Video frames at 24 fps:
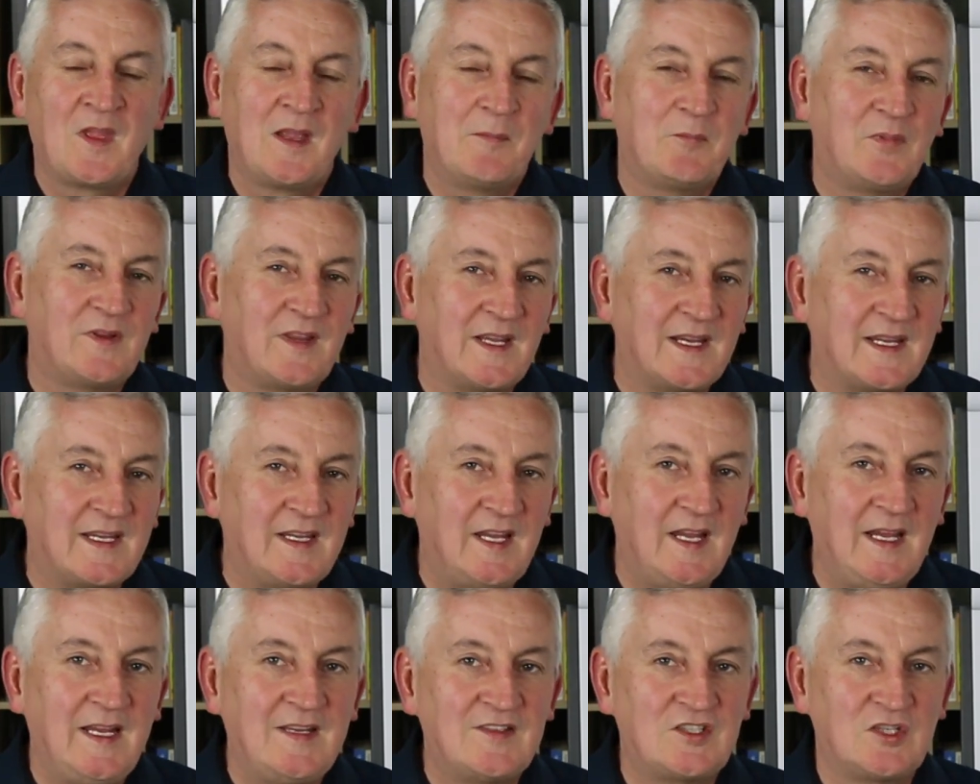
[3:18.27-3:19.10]
But the
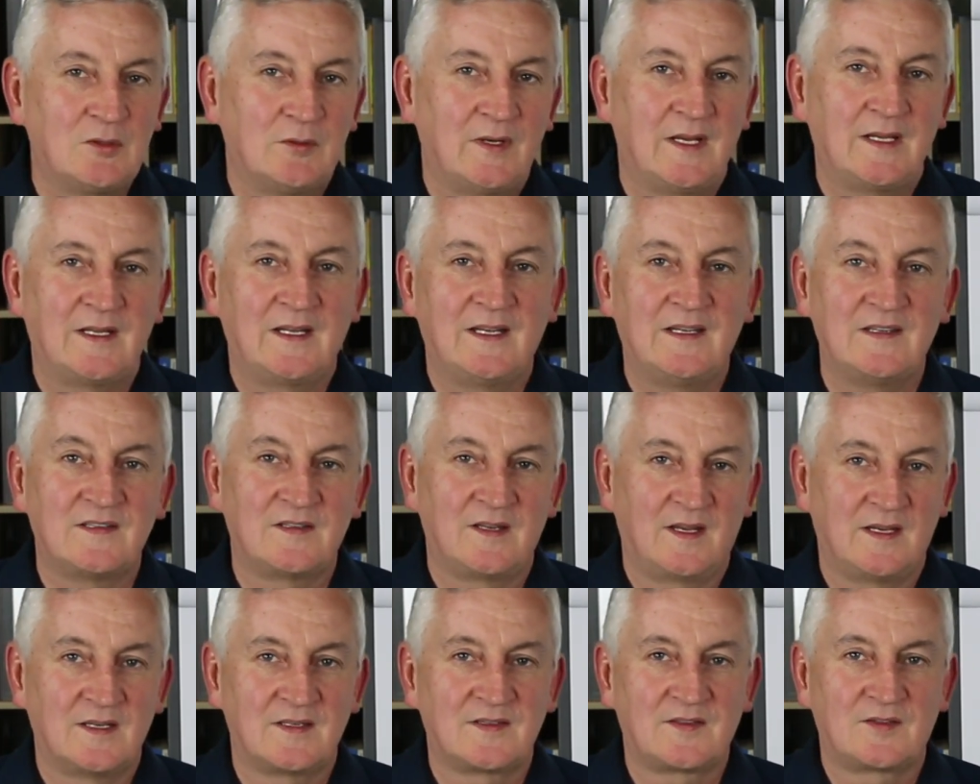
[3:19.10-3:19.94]
key to it is
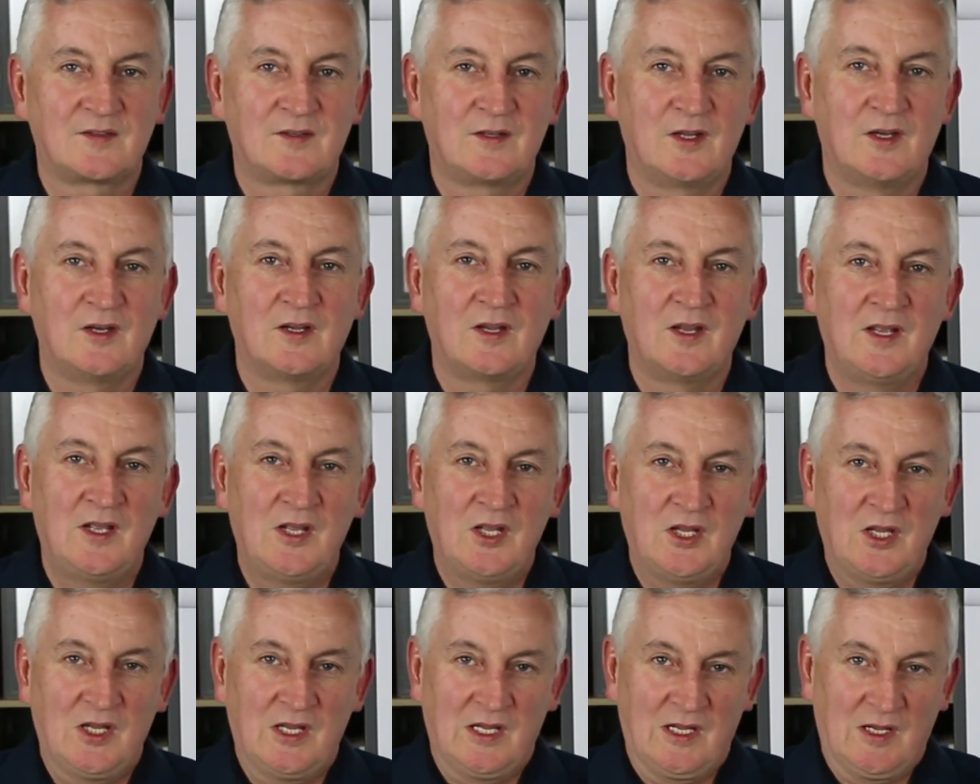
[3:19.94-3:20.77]
this, that
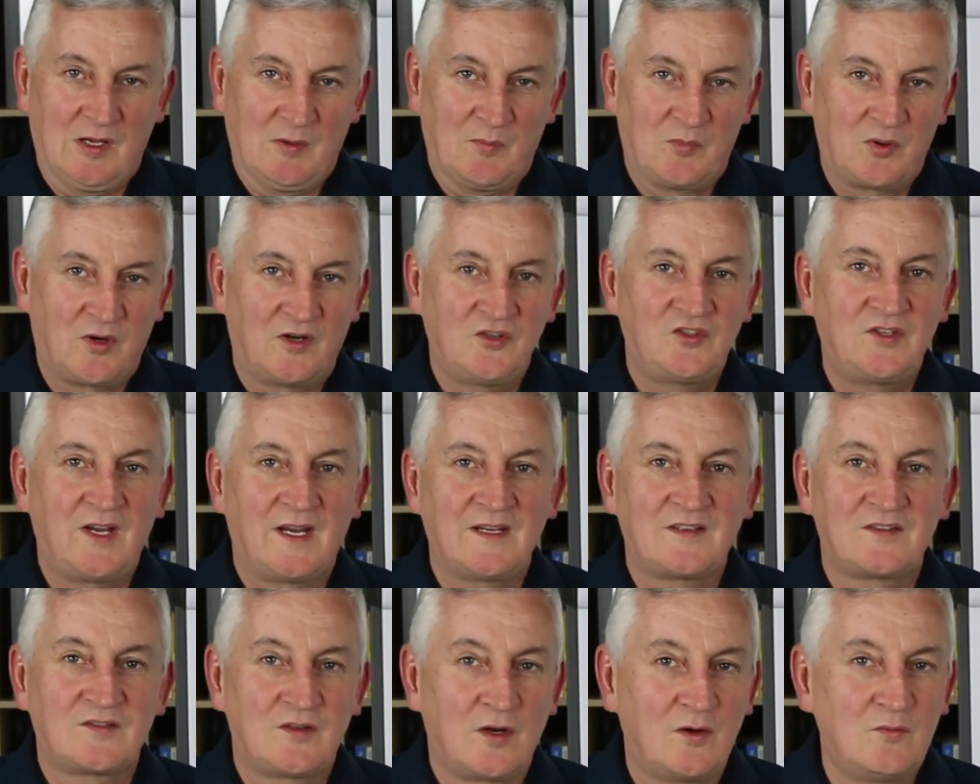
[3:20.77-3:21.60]

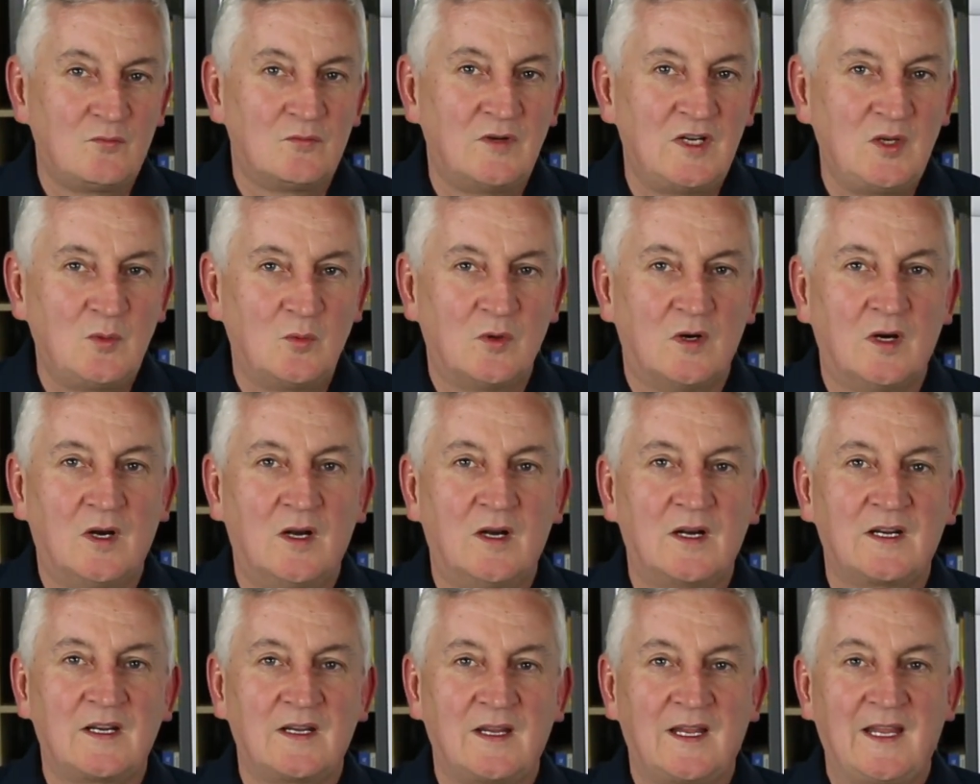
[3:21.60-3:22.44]
projects don't really
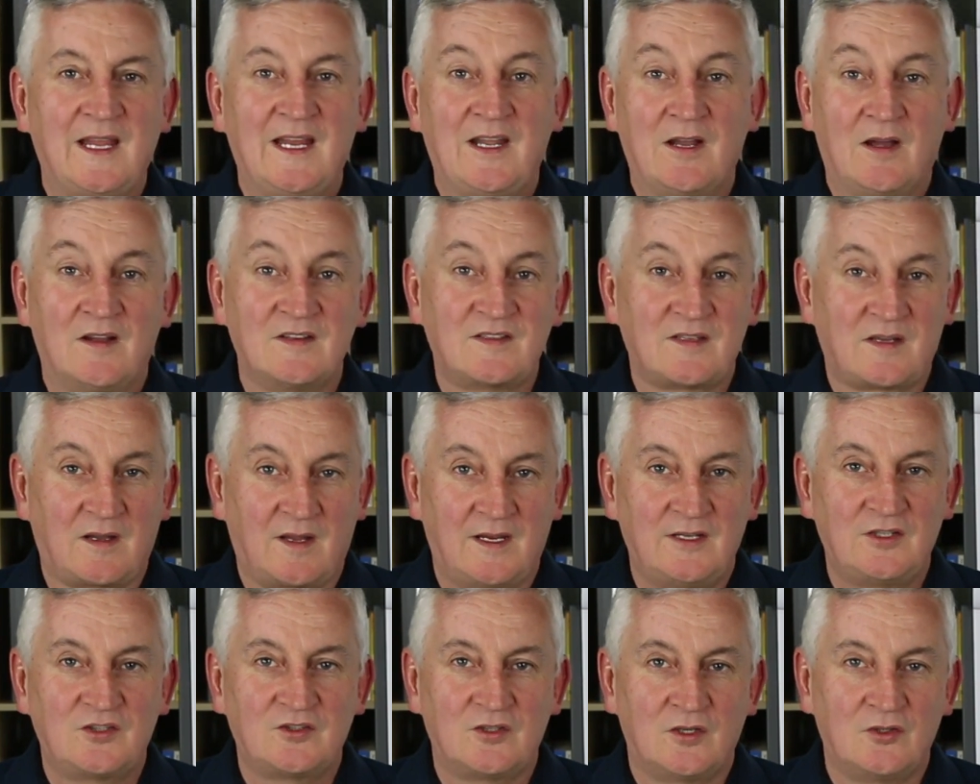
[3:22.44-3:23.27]
work in
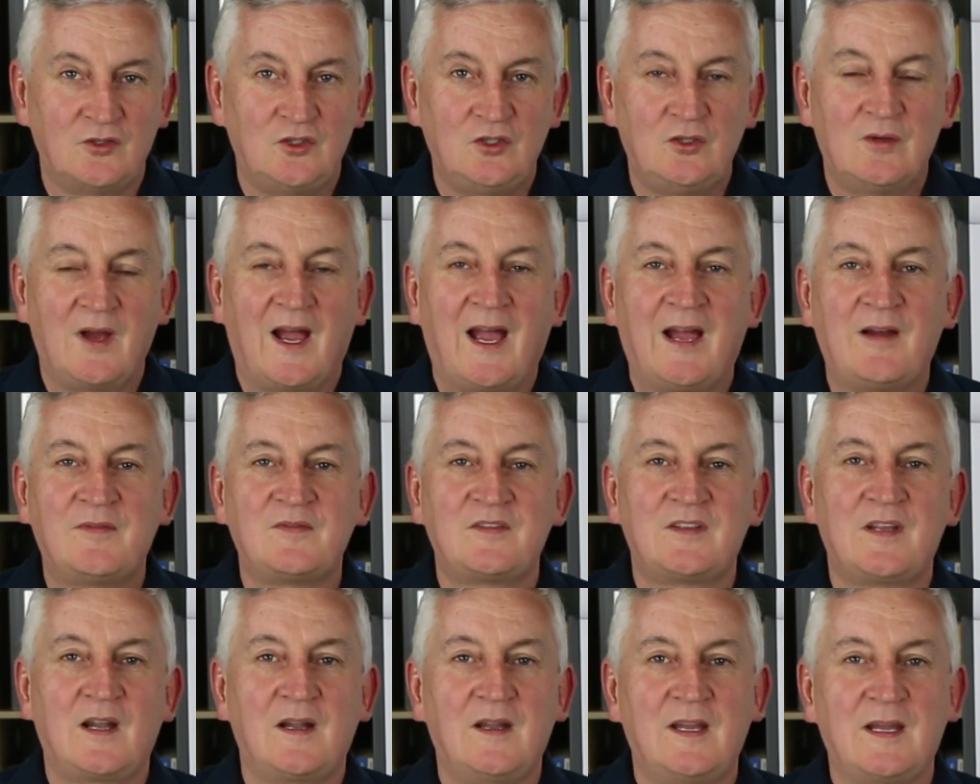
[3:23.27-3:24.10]
isolation. You have
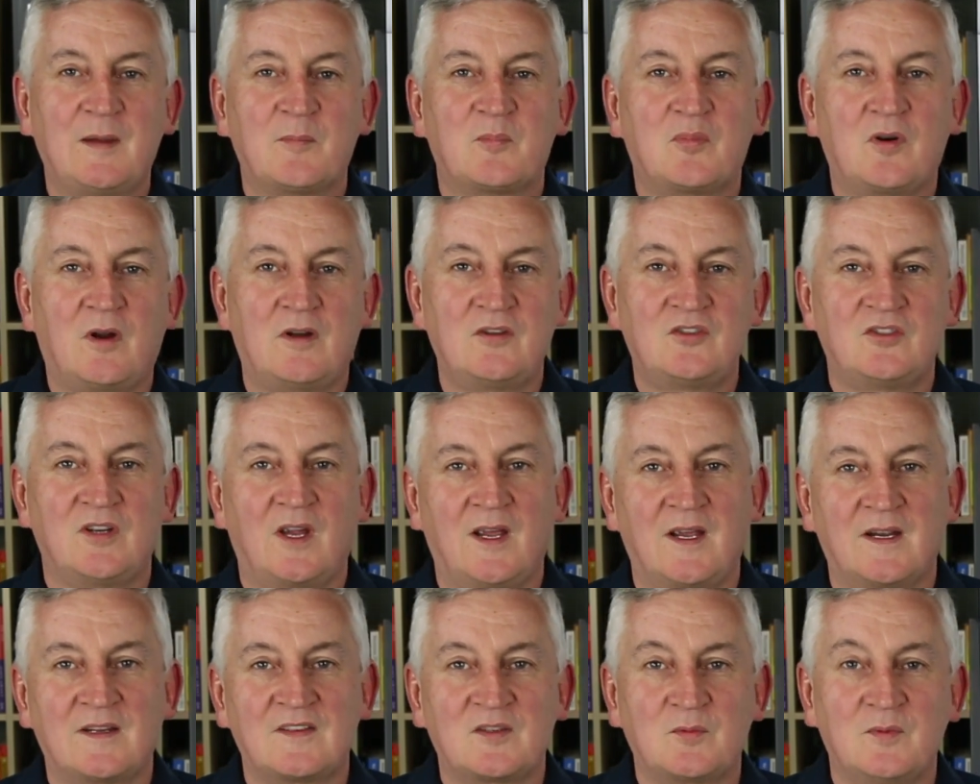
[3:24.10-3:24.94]
to link
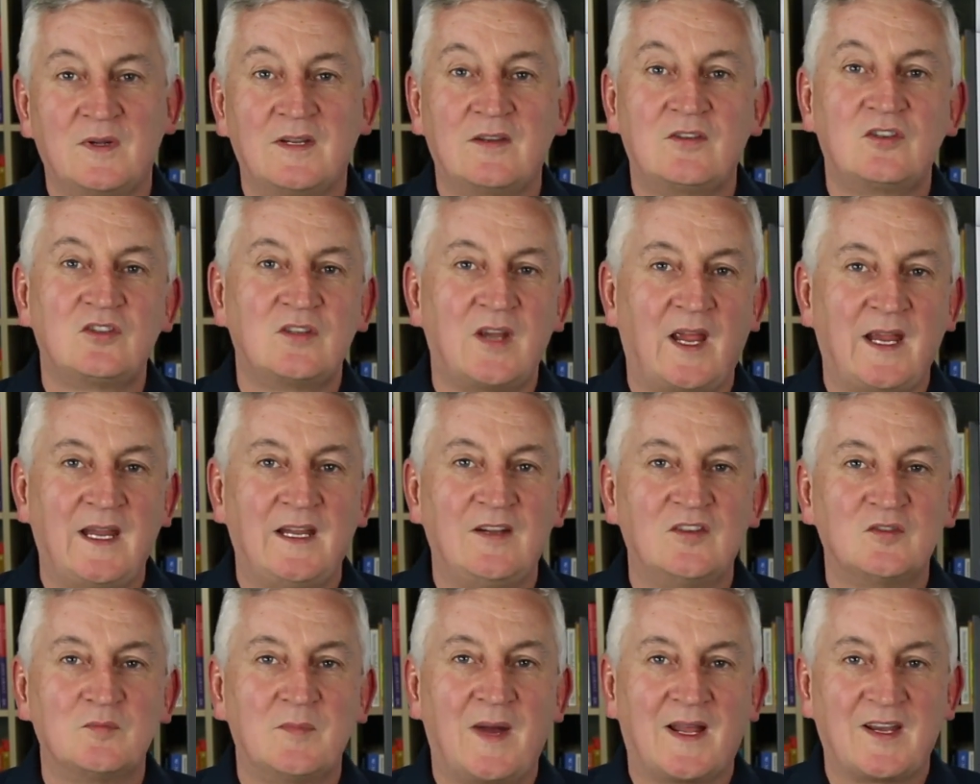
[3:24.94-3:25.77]
projects with
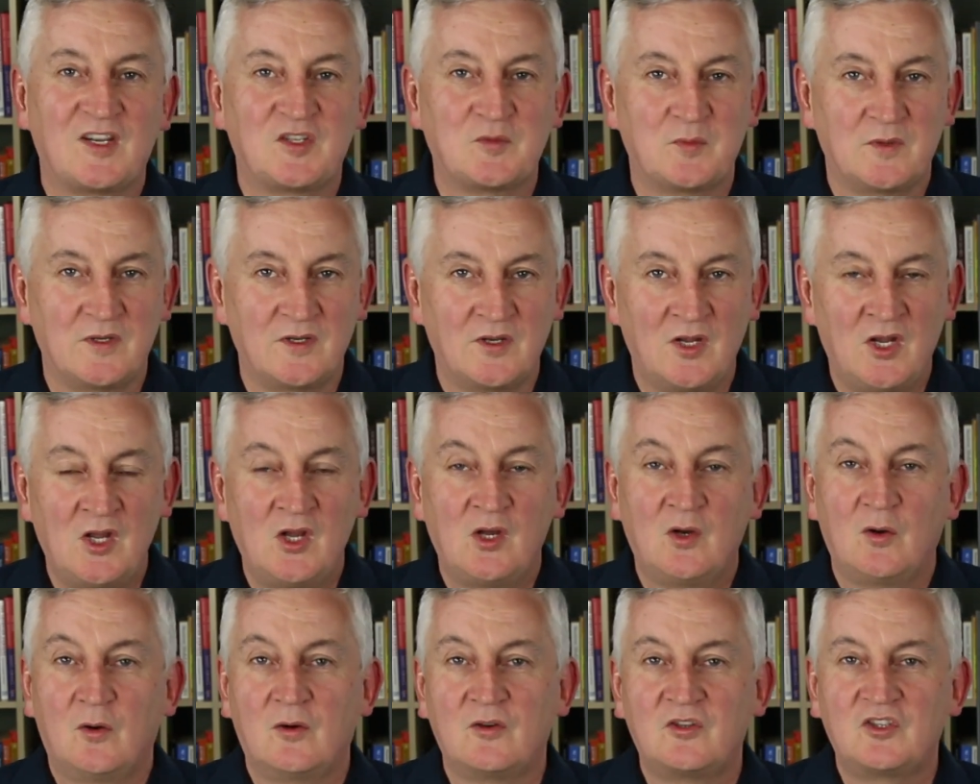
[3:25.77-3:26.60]
change management
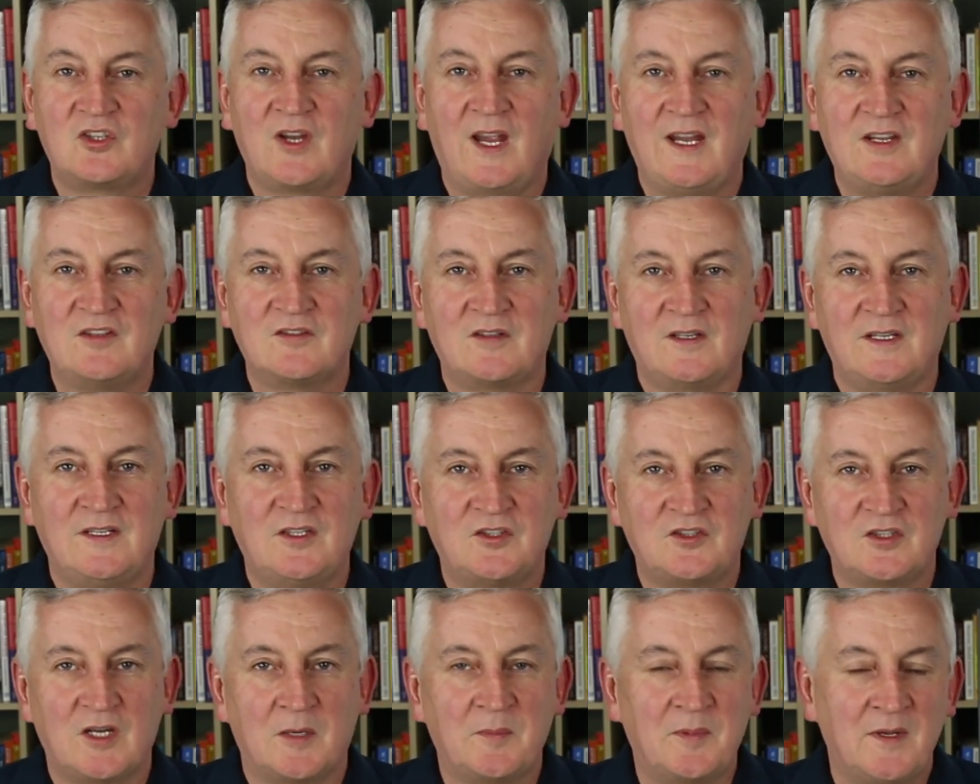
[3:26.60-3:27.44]
or change
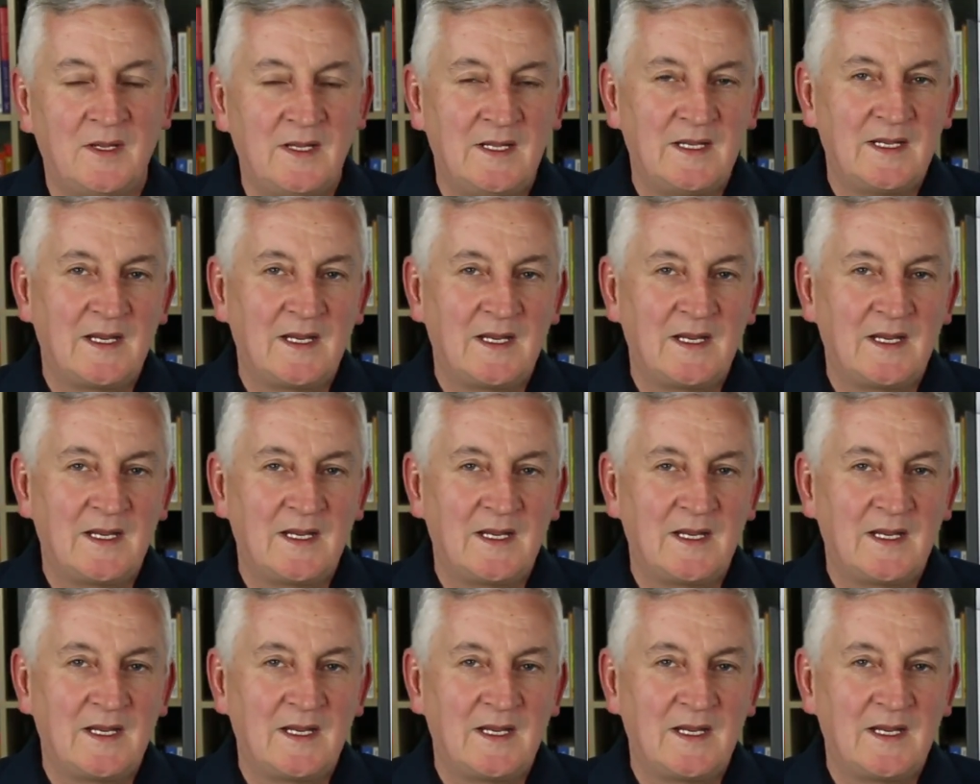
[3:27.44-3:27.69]
leadership.